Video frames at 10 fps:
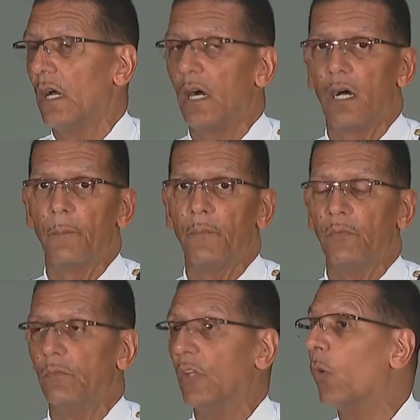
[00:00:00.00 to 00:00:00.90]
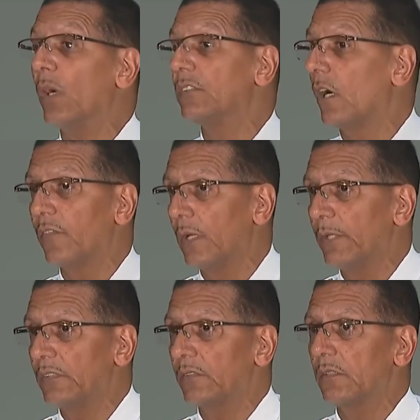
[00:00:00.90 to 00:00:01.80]
Um, no one's off
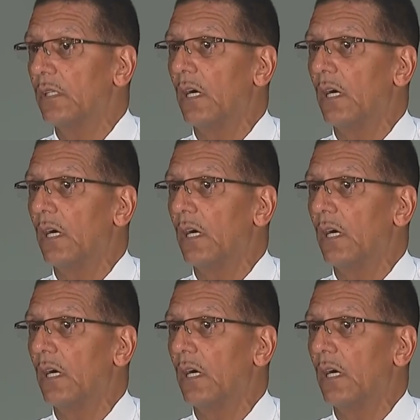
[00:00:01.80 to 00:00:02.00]
limits.